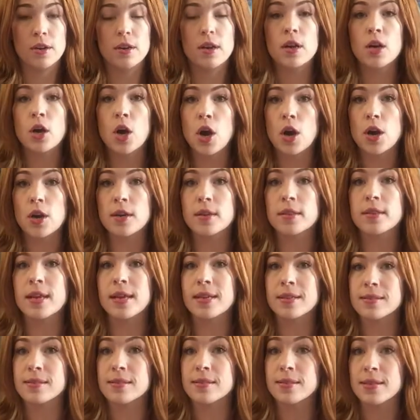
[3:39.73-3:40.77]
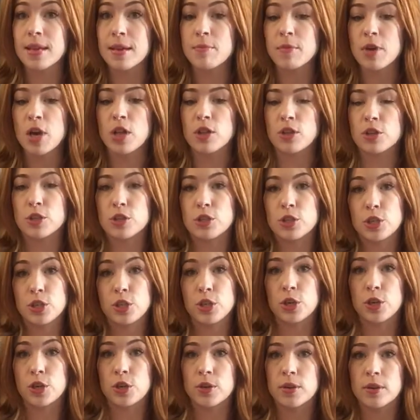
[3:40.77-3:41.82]
card that is the same color to
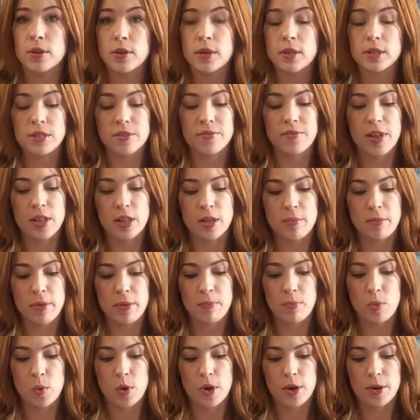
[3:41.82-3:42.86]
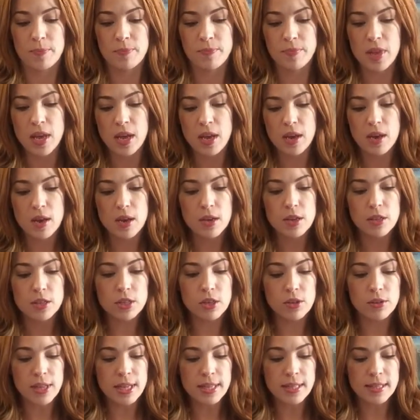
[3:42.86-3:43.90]
your development board.
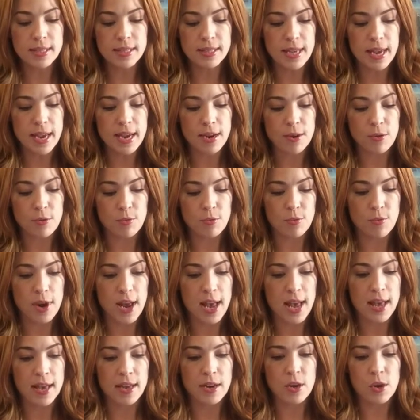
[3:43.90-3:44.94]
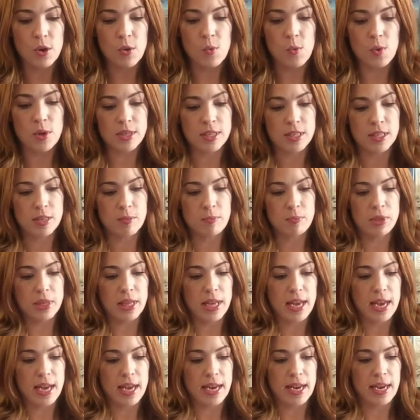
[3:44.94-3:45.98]
So let's say red wants to
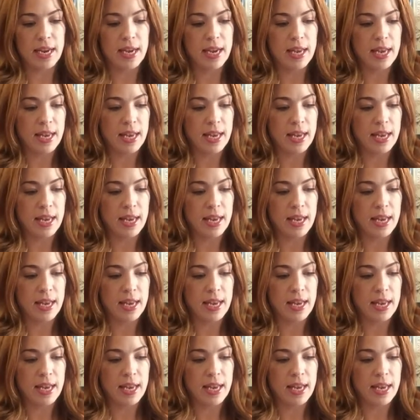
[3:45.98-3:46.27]
play